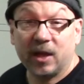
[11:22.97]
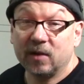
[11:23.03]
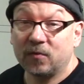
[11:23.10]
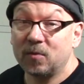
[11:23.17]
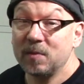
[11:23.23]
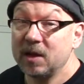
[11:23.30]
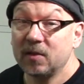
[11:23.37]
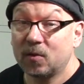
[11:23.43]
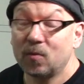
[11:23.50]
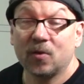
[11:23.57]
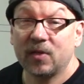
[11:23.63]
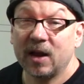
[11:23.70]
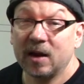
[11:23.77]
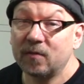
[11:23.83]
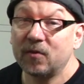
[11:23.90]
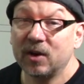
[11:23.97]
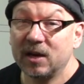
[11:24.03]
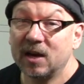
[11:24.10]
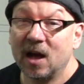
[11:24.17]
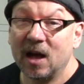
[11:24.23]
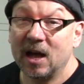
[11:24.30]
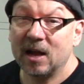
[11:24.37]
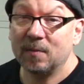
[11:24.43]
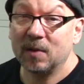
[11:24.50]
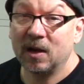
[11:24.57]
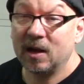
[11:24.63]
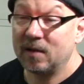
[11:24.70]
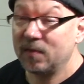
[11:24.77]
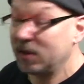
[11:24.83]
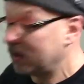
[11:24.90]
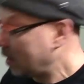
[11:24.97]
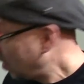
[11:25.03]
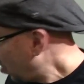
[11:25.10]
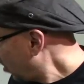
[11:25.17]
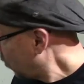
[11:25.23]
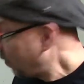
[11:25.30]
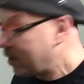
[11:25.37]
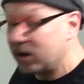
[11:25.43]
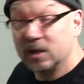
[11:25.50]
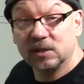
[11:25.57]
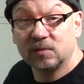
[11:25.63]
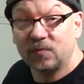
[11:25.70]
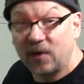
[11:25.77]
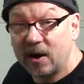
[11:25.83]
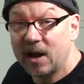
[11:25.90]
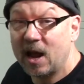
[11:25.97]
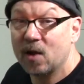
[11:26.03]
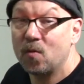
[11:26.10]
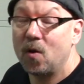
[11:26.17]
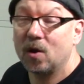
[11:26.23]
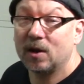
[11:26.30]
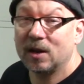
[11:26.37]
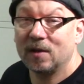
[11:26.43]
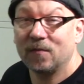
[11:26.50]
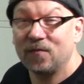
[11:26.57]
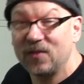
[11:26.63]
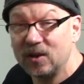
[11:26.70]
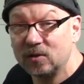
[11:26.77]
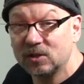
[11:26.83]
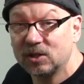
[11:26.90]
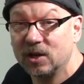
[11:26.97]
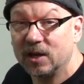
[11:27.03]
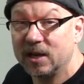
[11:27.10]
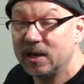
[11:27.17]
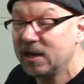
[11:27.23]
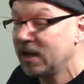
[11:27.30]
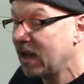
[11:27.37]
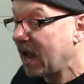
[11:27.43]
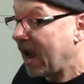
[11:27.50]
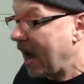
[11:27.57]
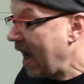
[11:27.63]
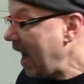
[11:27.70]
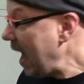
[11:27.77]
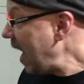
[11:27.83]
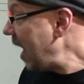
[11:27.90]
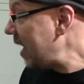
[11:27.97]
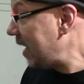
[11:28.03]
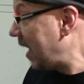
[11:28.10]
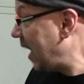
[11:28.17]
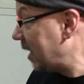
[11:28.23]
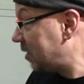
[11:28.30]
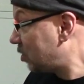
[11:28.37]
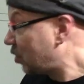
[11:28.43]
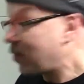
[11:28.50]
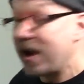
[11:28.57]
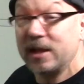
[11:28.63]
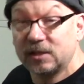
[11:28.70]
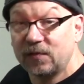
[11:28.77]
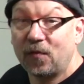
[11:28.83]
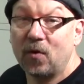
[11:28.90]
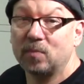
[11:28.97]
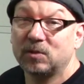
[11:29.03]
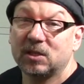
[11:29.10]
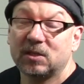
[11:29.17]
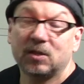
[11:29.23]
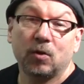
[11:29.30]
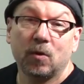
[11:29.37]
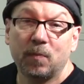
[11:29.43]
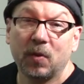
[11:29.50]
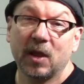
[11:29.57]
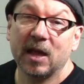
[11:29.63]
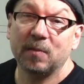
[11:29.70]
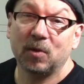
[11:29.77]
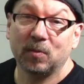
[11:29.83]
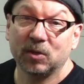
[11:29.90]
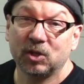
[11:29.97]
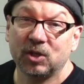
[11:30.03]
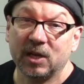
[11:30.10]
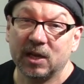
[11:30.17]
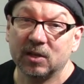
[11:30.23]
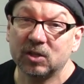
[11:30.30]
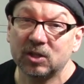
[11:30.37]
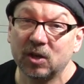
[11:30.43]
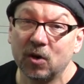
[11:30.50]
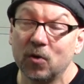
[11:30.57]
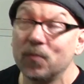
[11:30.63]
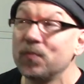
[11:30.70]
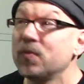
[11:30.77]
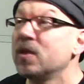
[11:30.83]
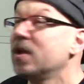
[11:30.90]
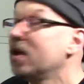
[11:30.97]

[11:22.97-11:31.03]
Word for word: it. For me, they're worth every dime. Um, the hardware is very high quality. It feels good, and it transforms this into a playable machine. So.